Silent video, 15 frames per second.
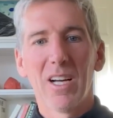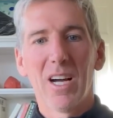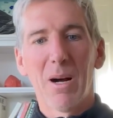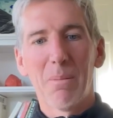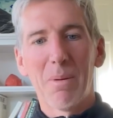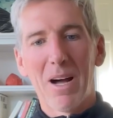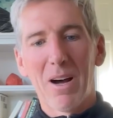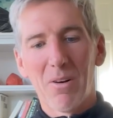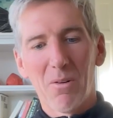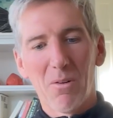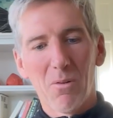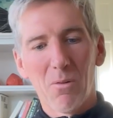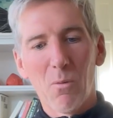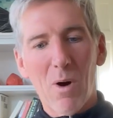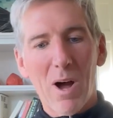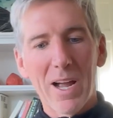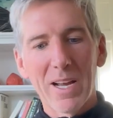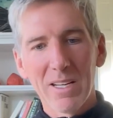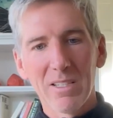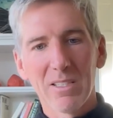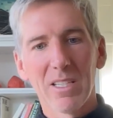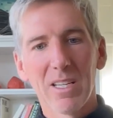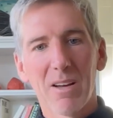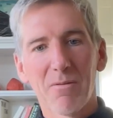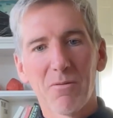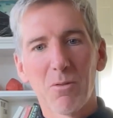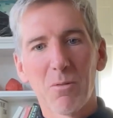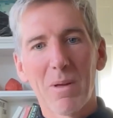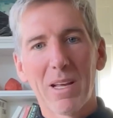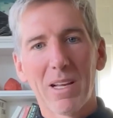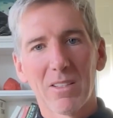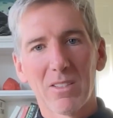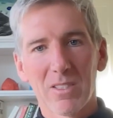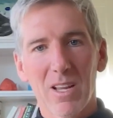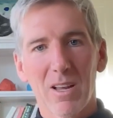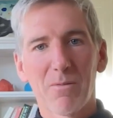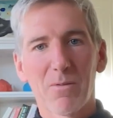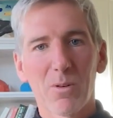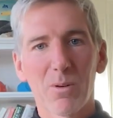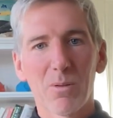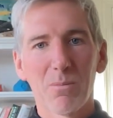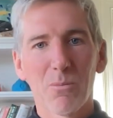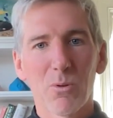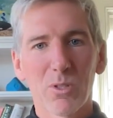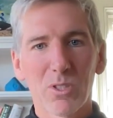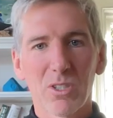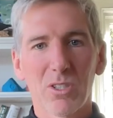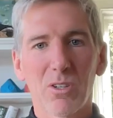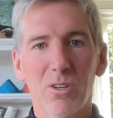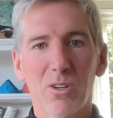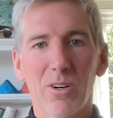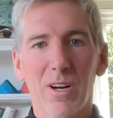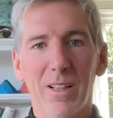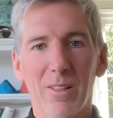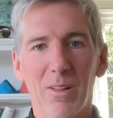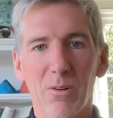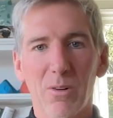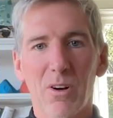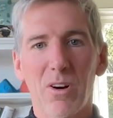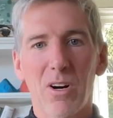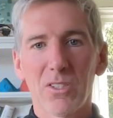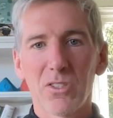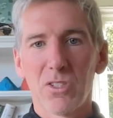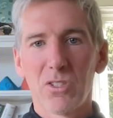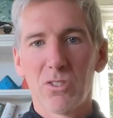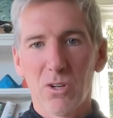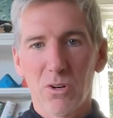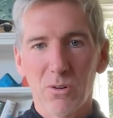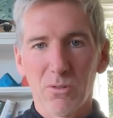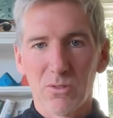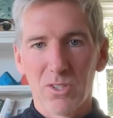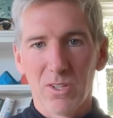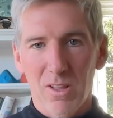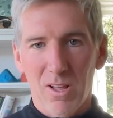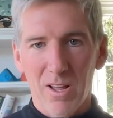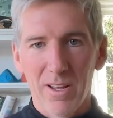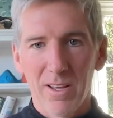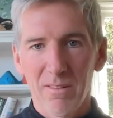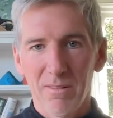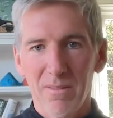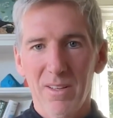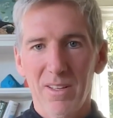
about why an ETF would make it safer, more secure, and low cost to own Solana,